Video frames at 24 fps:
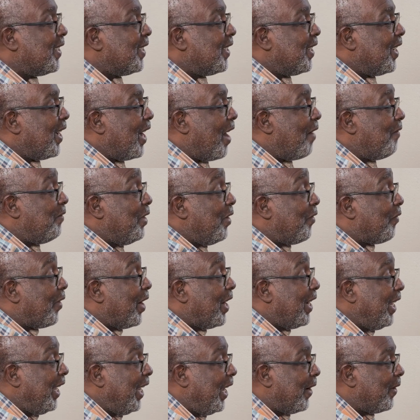in different
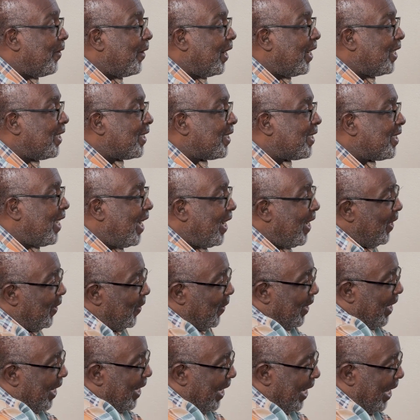areas. You know, the
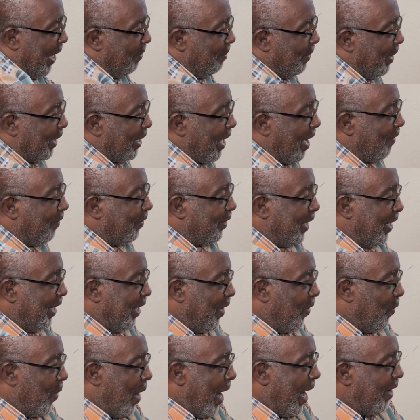naming after their
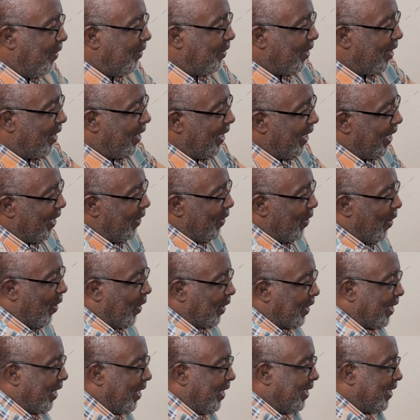wives or their
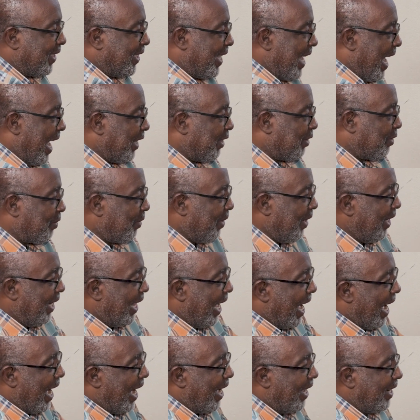daughters,
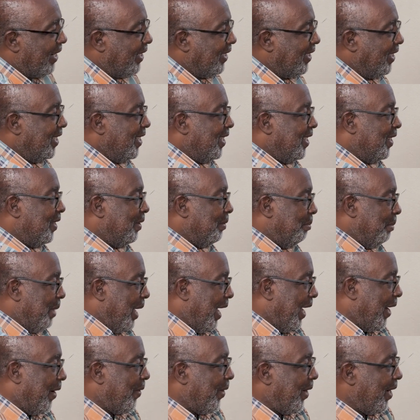Catherine,
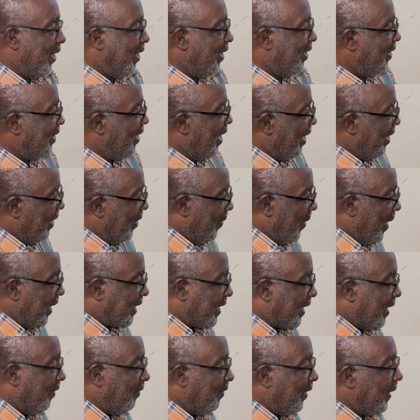Mary, and the rest
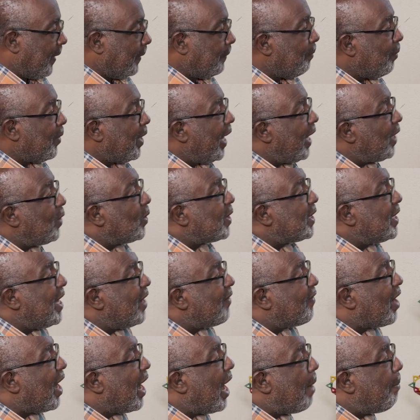of it. It was
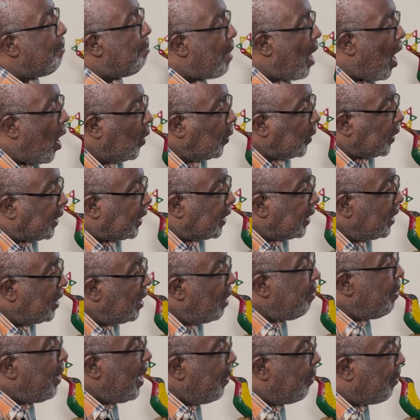never about
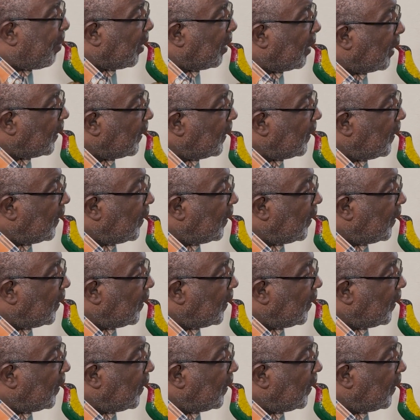people.